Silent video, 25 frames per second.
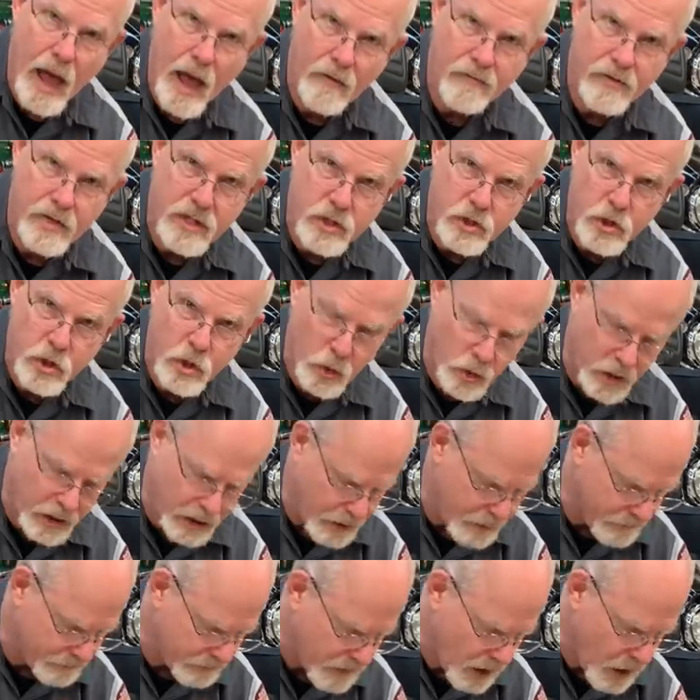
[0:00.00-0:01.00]
heavy
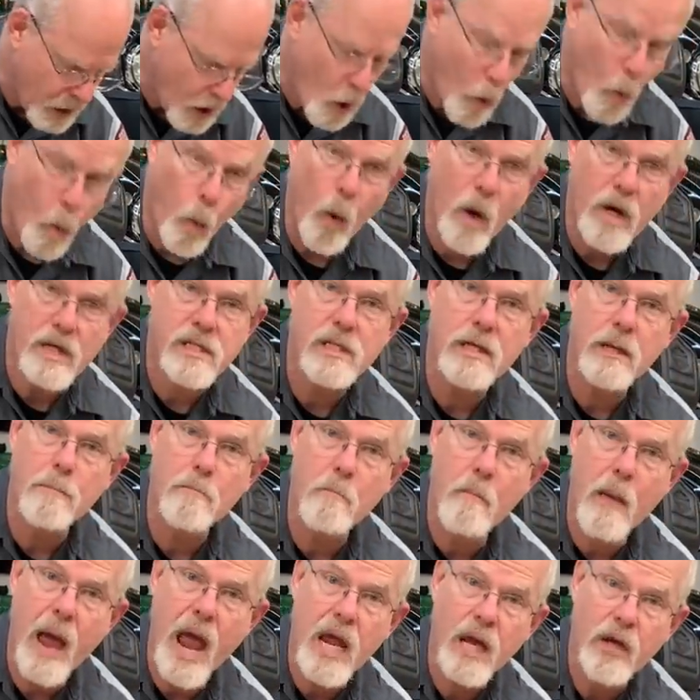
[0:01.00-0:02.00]
duty? Was
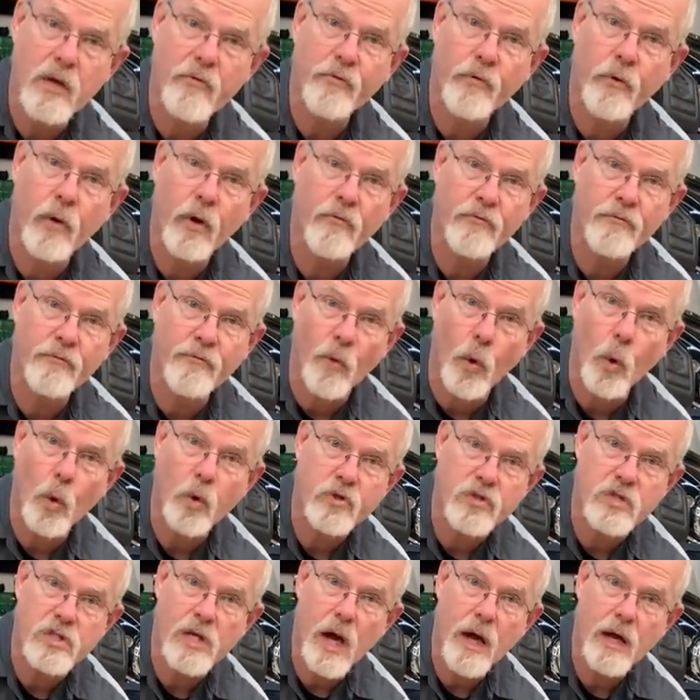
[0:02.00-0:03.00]
it made for a
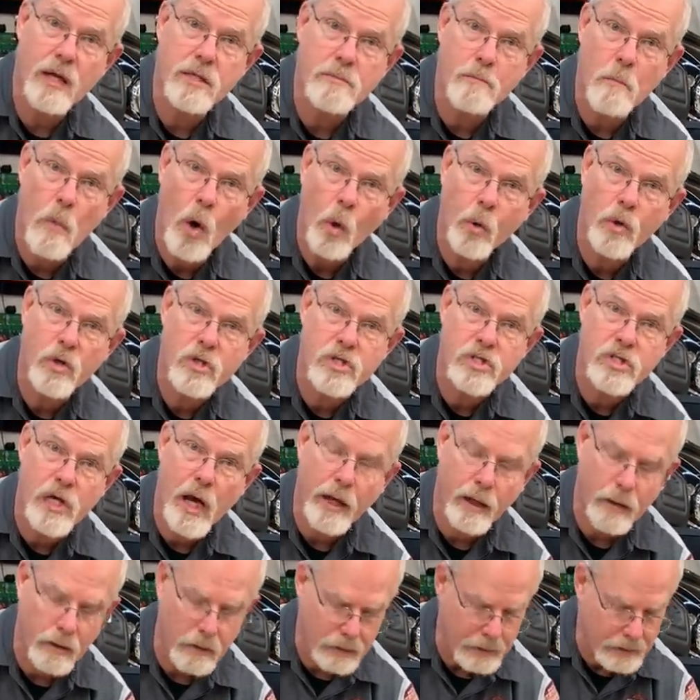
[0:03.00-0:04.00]
full-size
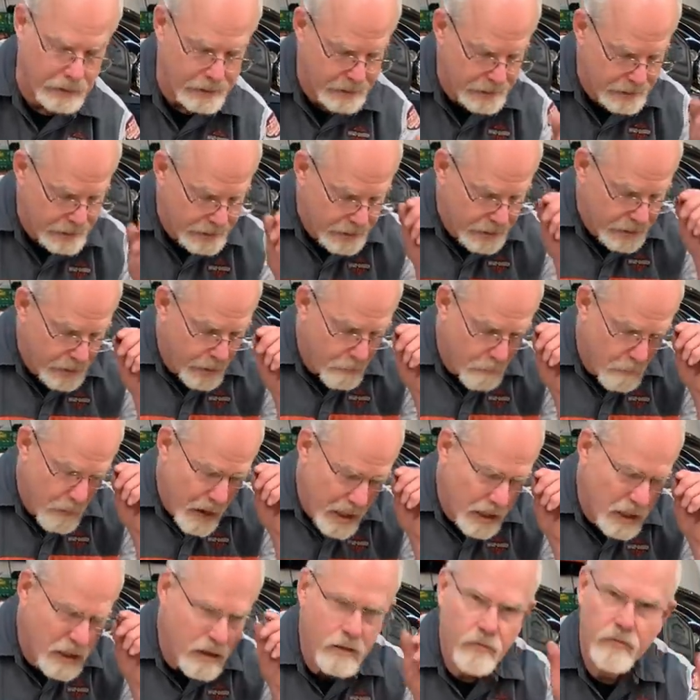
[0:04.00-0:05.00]
motorcycle?
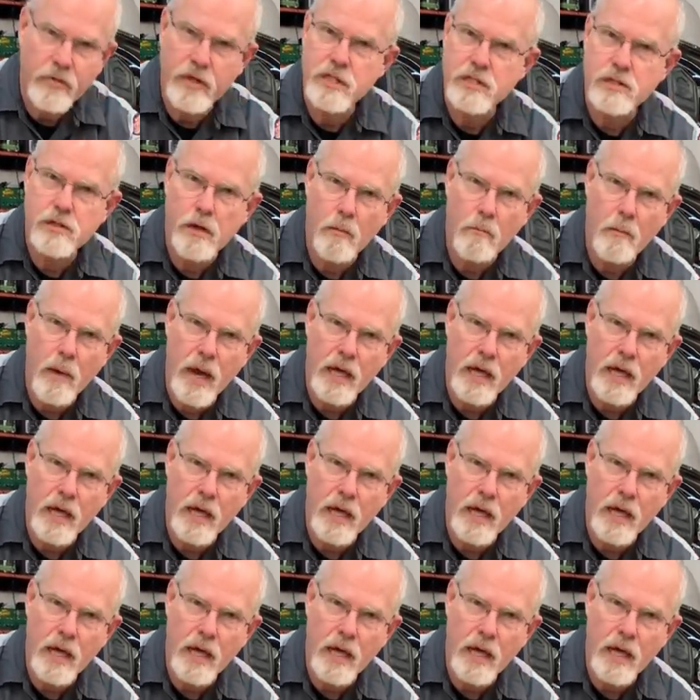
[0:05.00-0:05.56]
Many of these are